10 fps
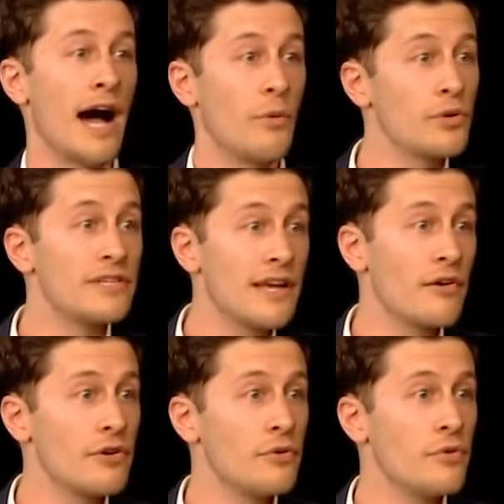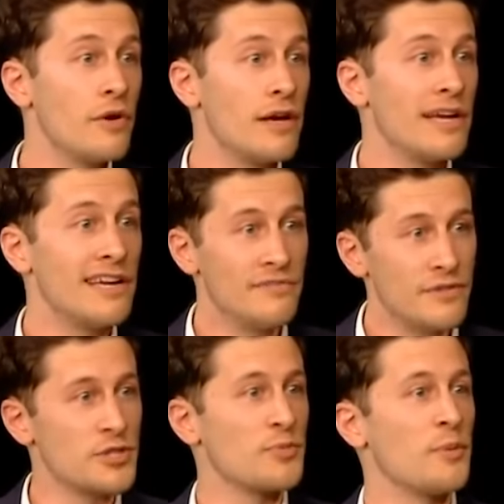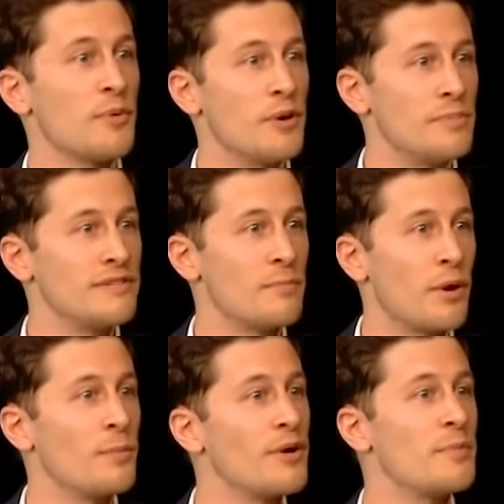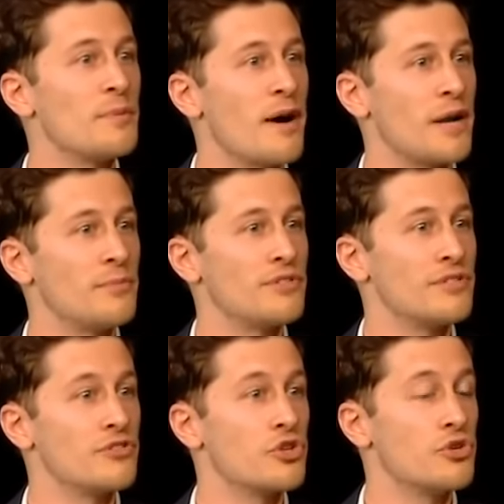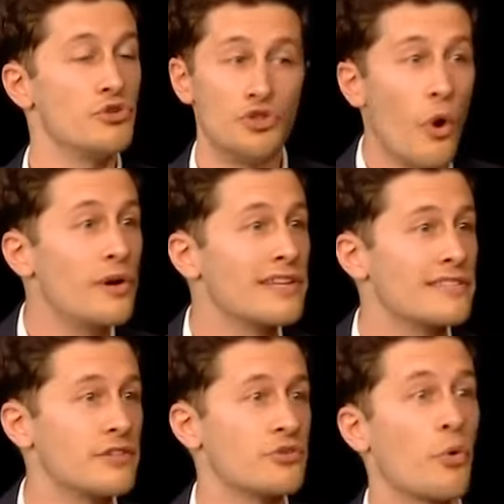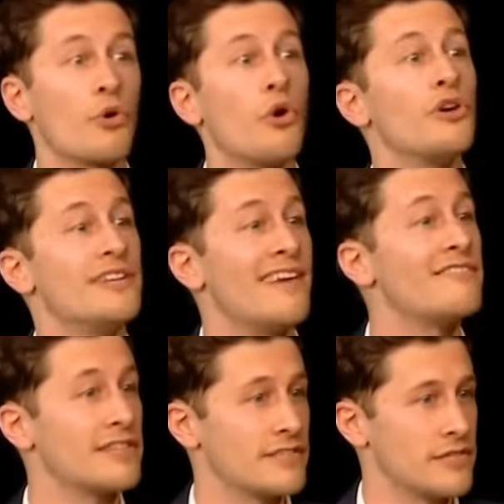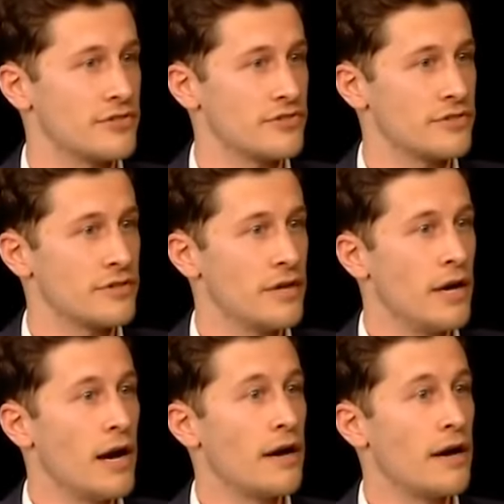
I wouldn't tell you invisible purpose, purple hippopotamuses don't exist or could never exist. Right.